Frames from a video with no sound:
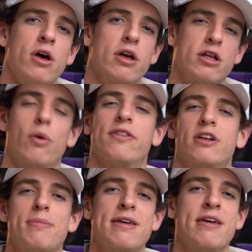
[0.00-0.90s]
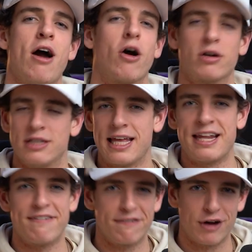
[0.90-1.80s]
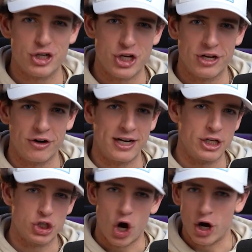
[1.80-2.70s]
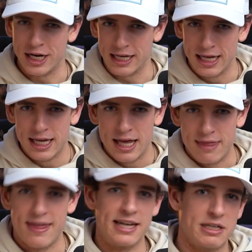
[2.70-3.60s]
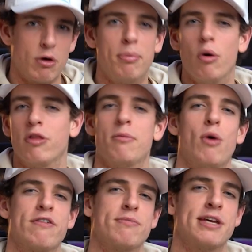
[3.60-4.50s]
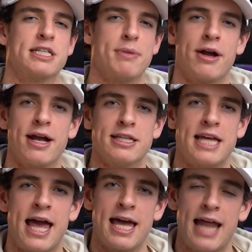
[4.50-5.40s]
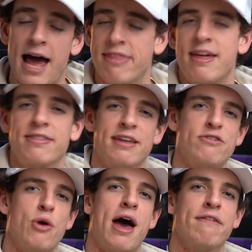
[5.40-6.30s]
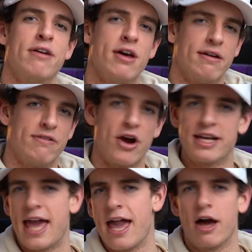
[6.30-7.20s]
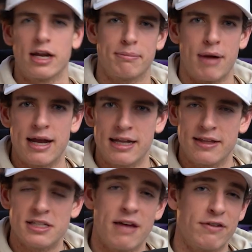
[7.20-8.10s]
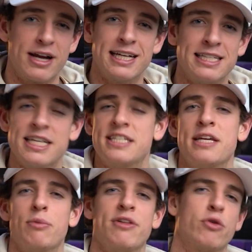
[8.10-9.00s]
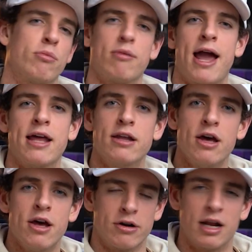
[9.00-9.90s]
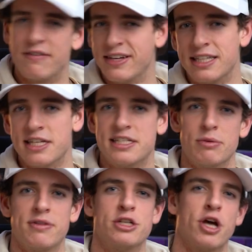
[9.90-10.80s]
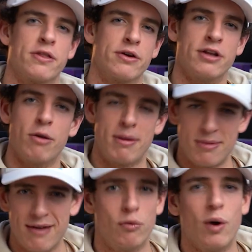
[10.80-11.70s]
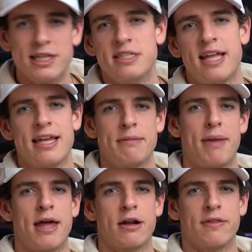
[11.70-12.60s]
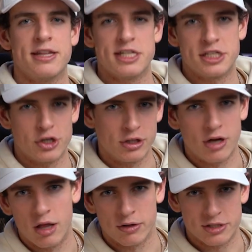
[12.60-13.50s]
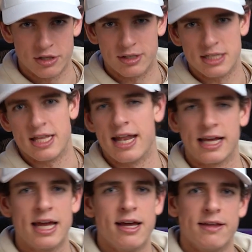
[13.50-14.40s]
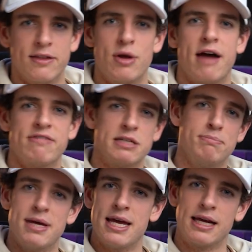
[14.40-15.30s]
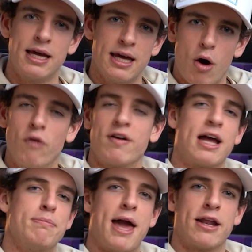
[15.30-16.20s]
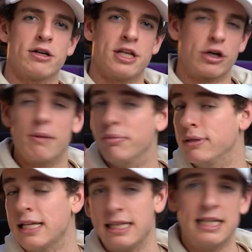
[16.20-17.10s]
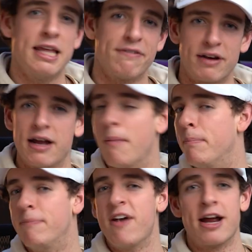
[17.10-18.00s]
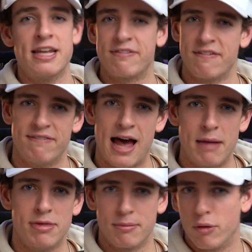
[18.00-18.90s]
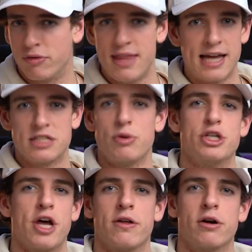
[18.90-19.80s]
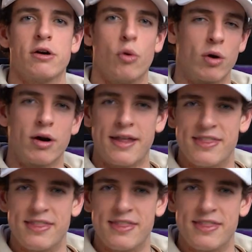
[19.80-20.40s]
You don't want there to be hardly any friction or any jarring things that will pull them away from the experience. And I think that if you have very chaotic branding that's not very consistent with your brand, or not even consistent with each other, maybe you have one standing banner that's a certain color, certain aesthetic, then you have these big overhead banners that are completely different, a very different vibe, and they're both next to each other or